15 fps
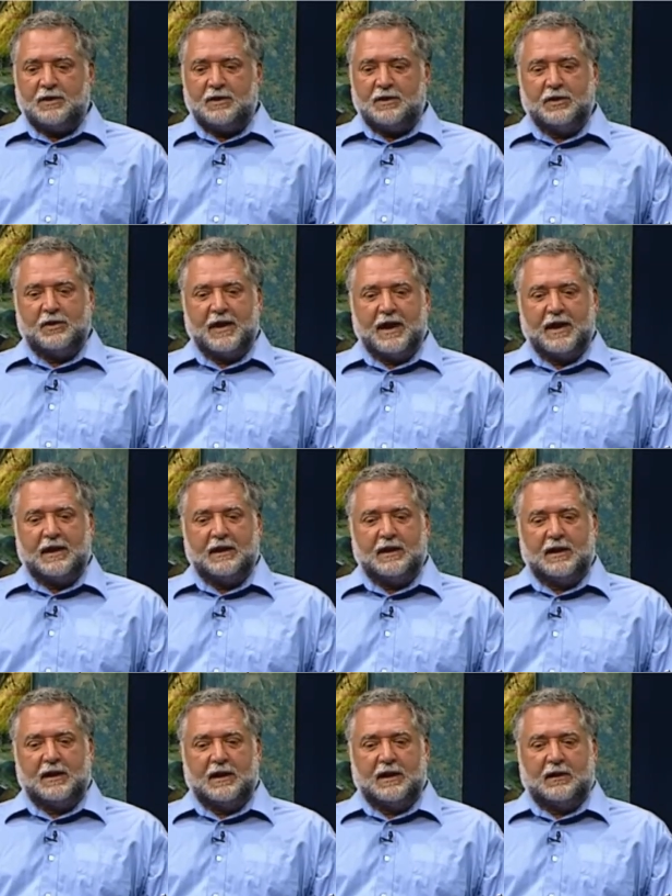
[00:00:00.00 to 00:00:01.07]
you know, they,
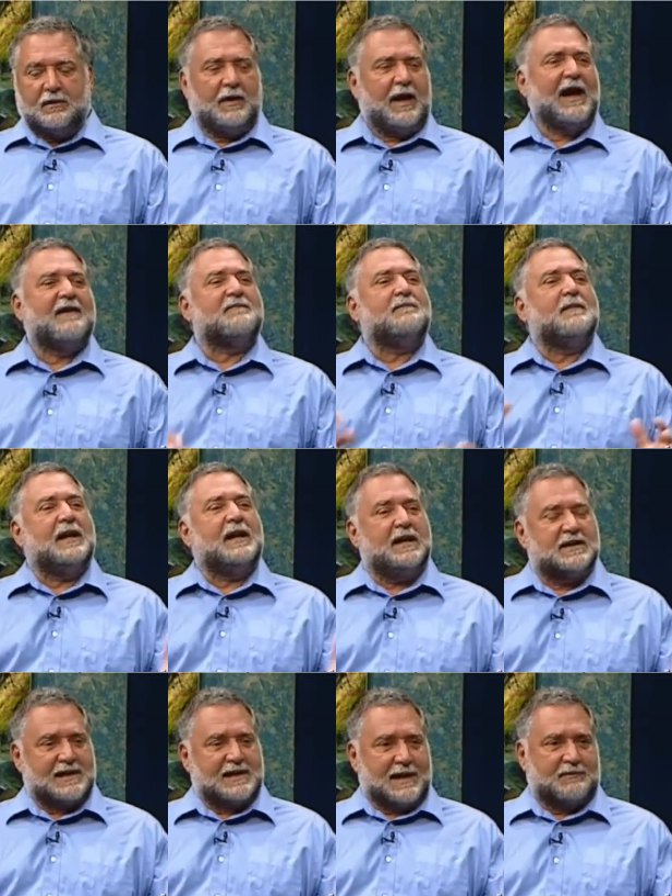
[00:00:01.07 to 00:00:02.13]
we have
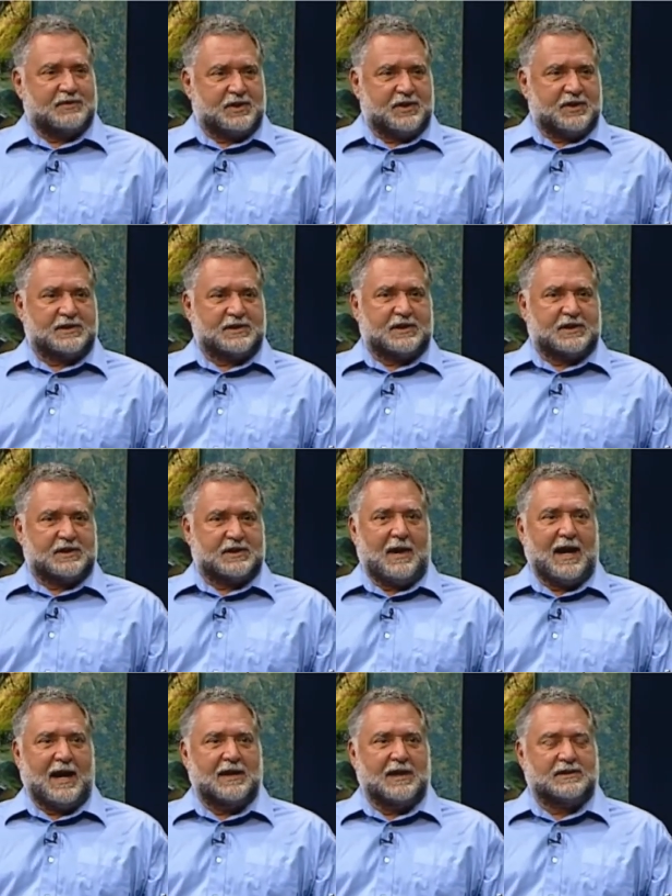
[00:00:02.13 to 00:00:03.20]
many examples of this in the
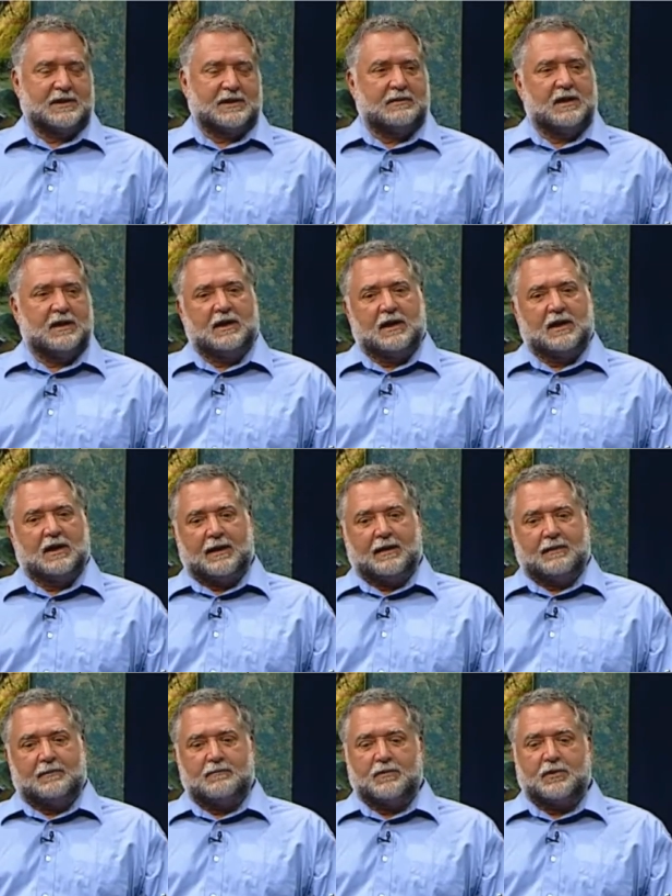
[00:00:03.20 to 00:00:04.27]
past, and
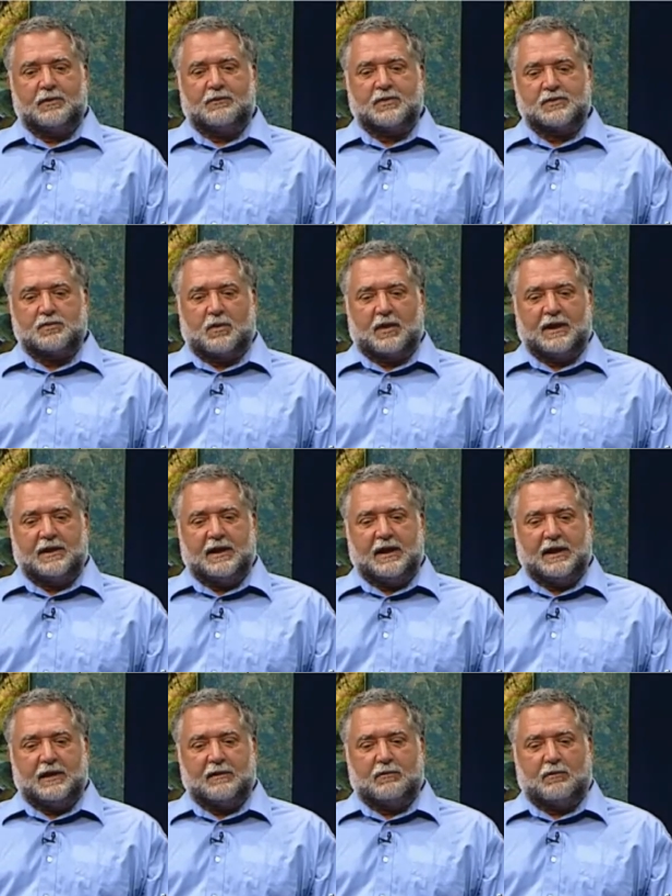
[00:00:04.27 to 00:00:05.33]
um, there was one
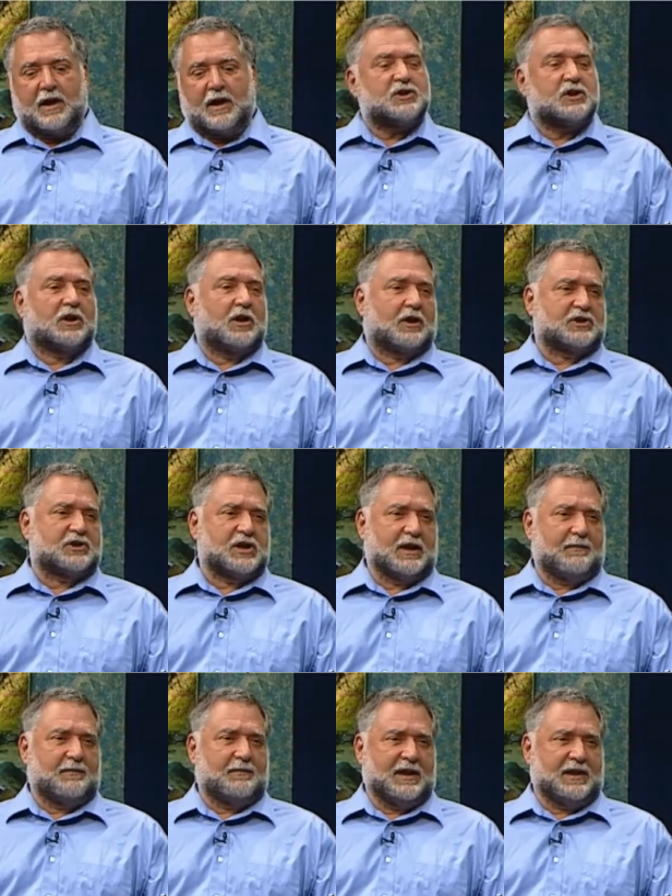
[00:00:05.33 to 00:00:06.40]
in Russia called
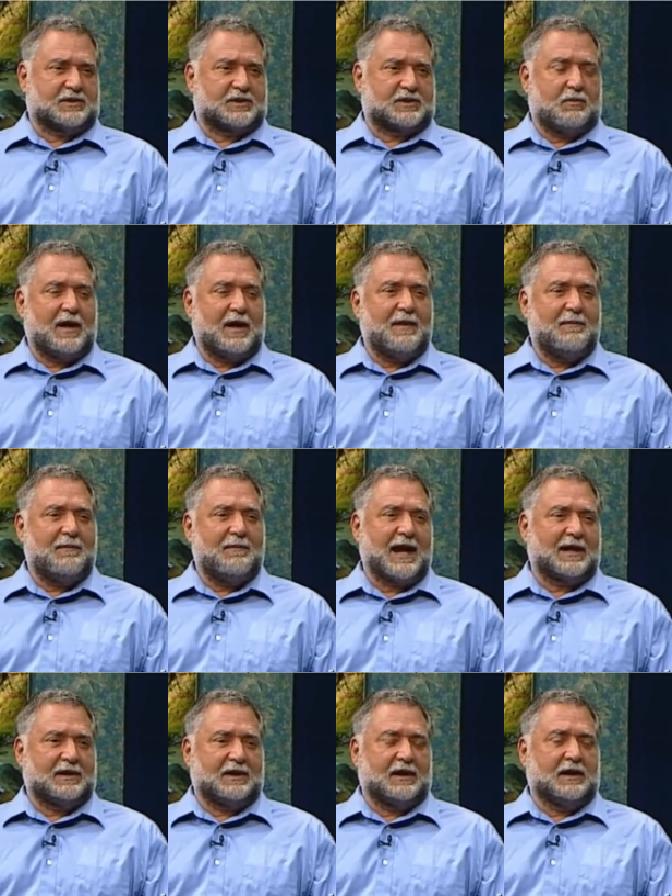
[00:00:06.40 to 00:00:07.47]
Chelyabinsk way
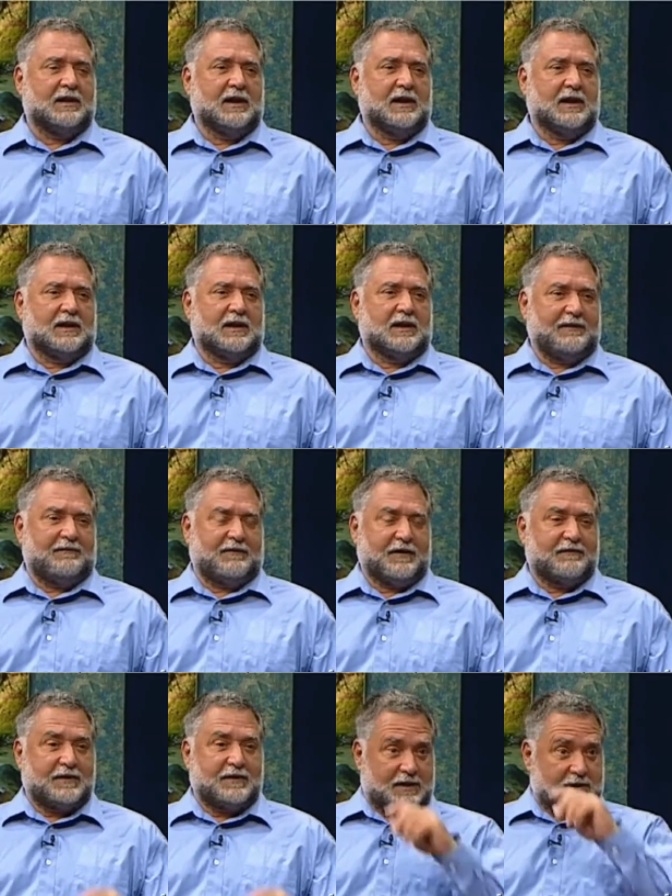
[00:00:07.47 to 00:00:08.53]
back in the late
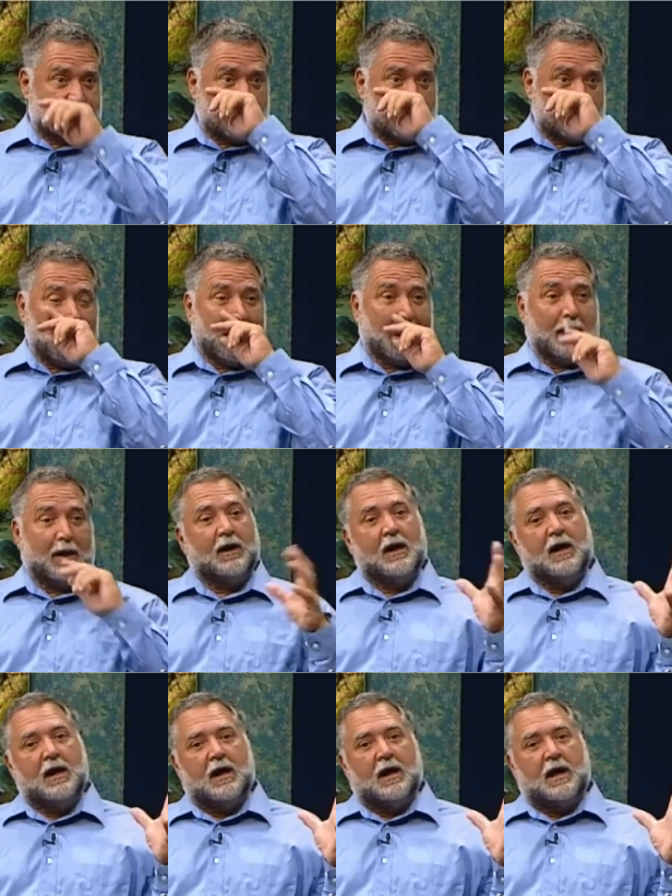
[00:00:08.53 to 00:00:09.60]
50s where
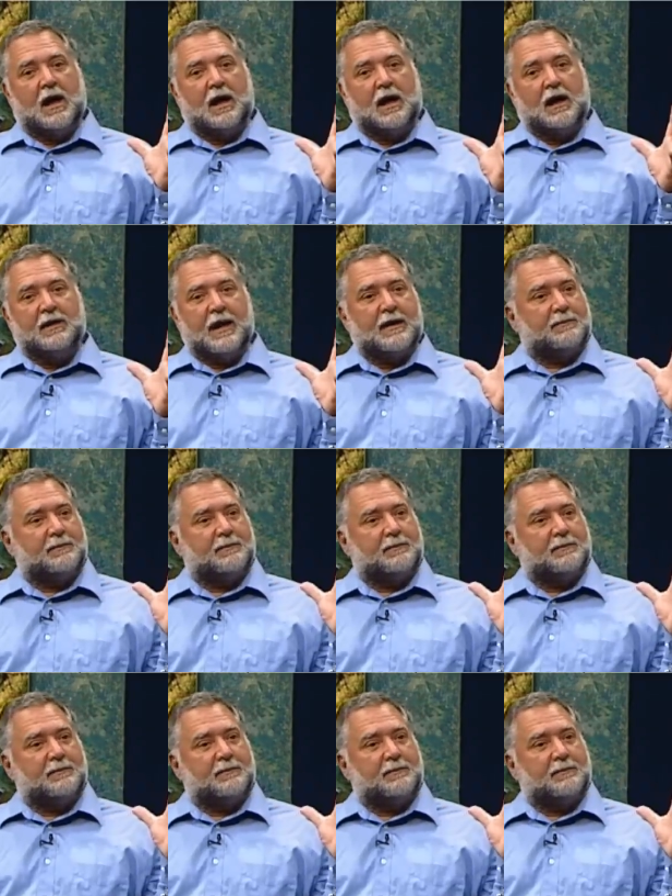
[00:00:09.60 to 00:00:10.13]
uh, they